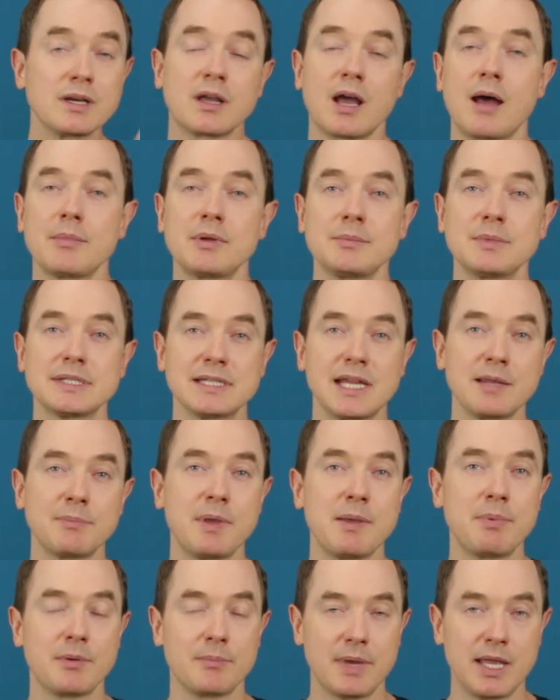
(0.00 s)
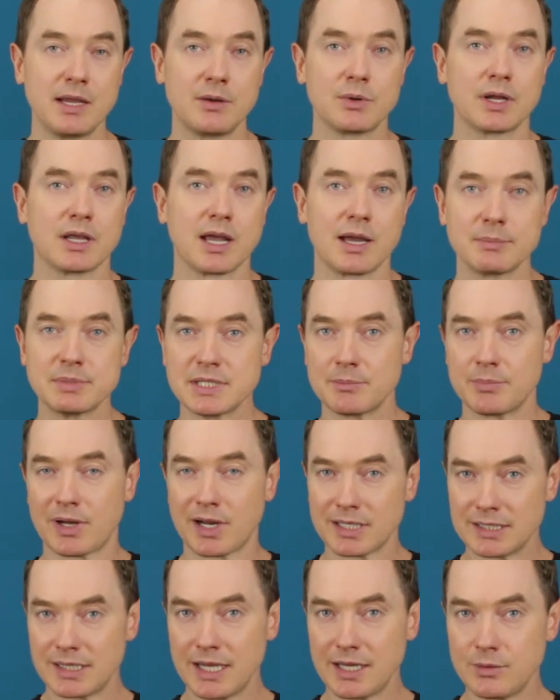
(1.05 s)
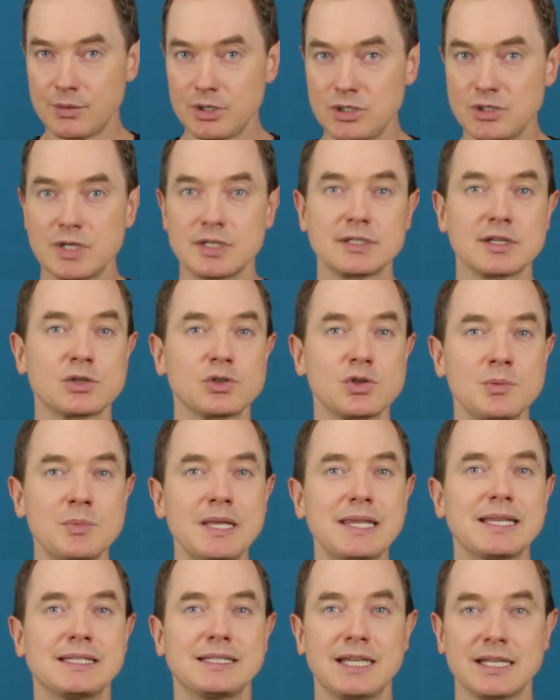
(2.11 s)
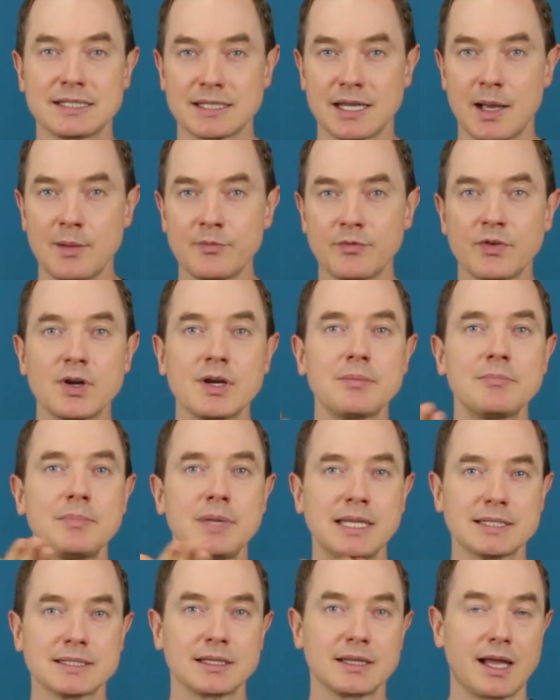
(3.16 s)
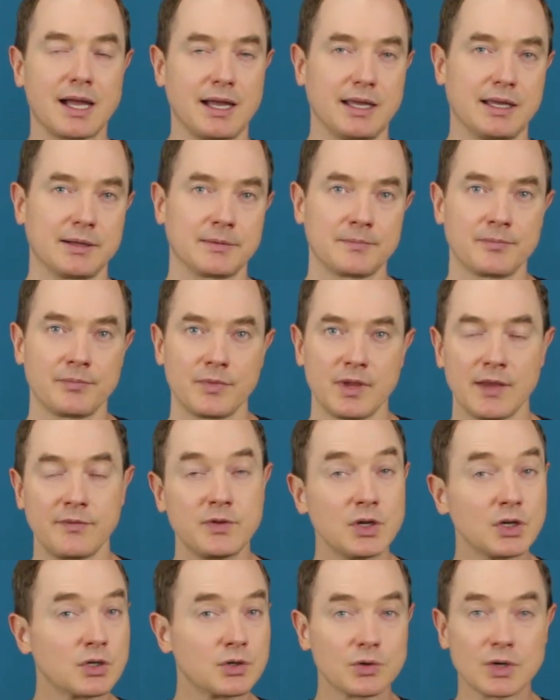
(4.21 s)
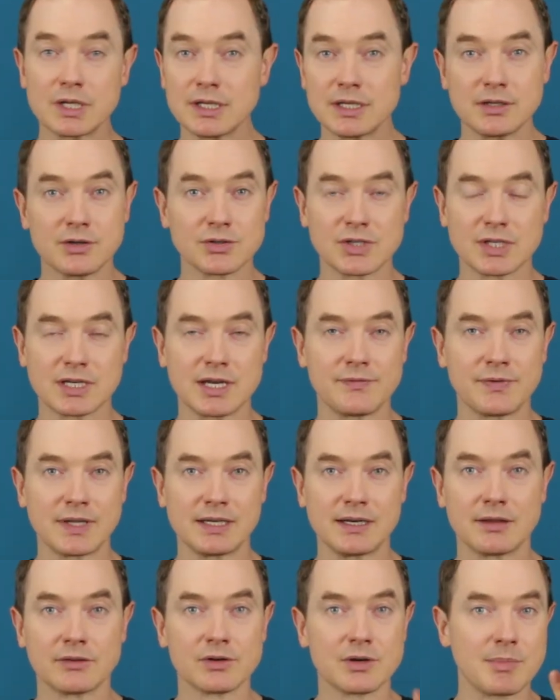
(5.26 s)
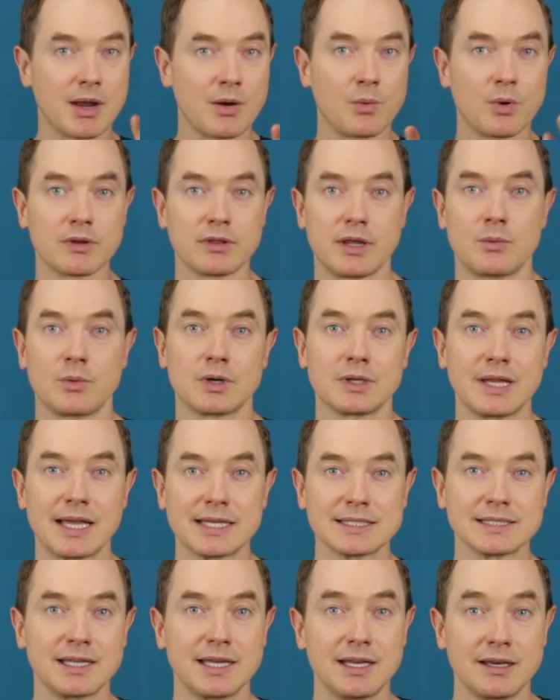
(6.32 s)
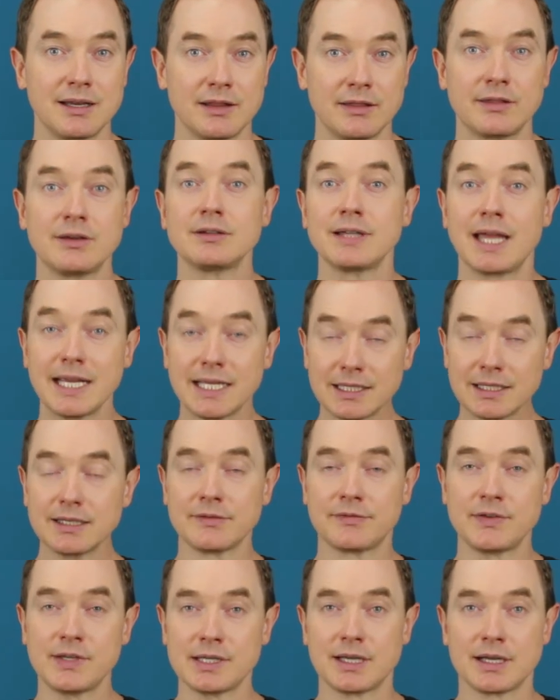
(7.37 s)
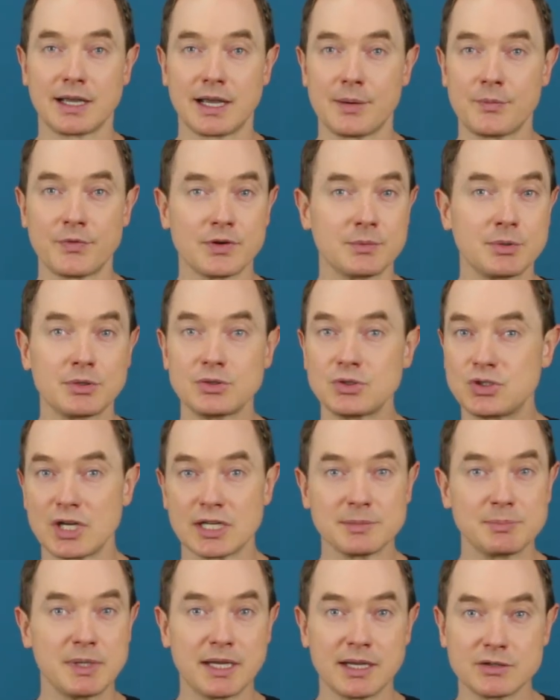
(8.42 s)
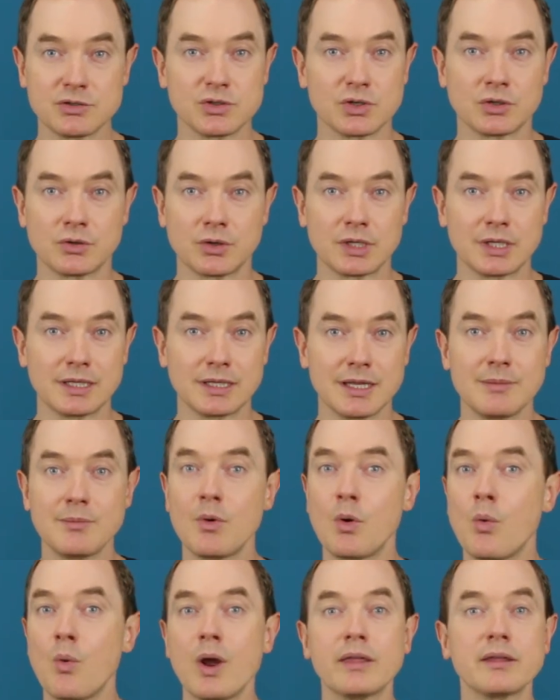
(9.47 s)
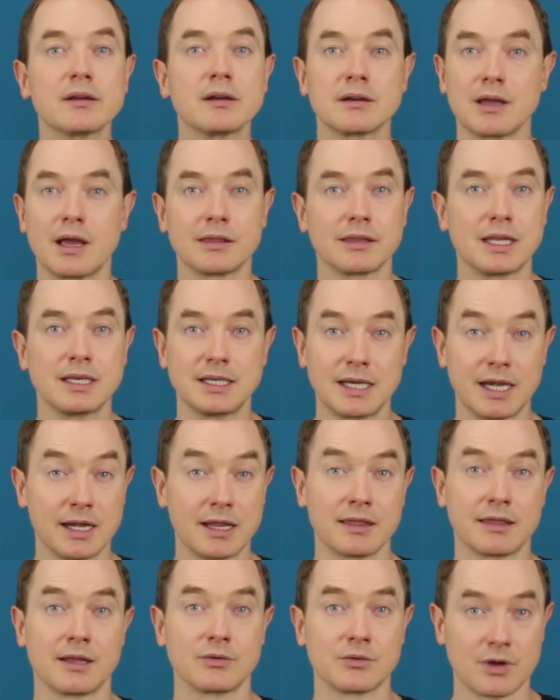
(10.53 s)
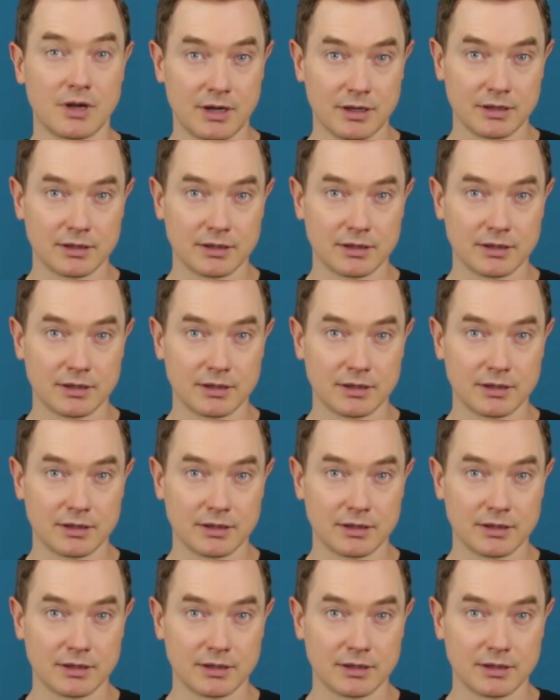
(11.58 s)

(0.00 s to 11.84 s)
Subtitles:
common mistake people make when it comes to body language is assuming that discomfort means lying. If you're grilling your significant other about where they were last night, they're likely to feel uncomfortable just because you're grilling them, whether or not they did anything wrong.